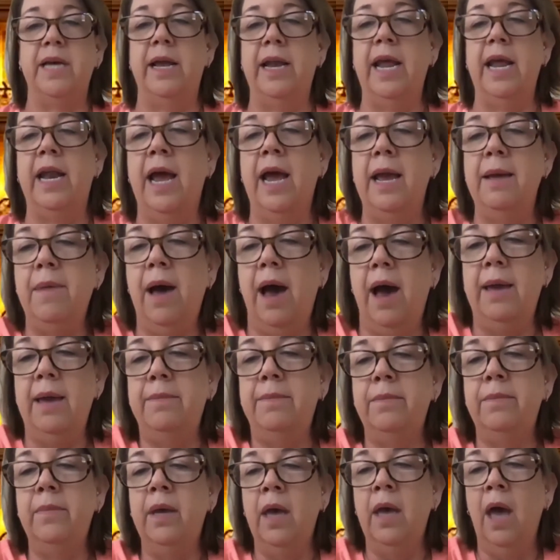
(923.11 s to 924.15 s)
And
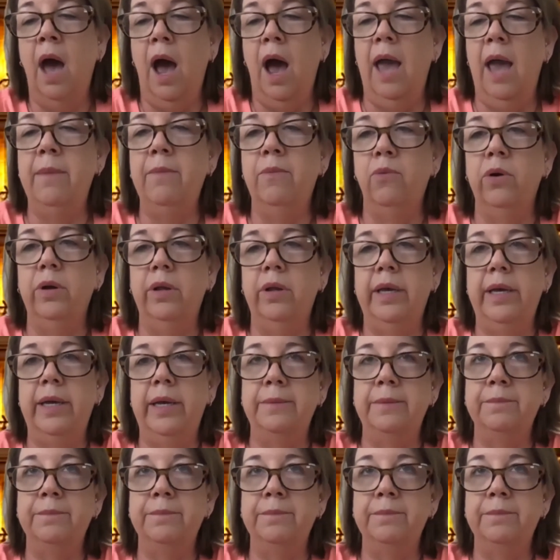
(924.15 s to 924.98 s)
I'm really,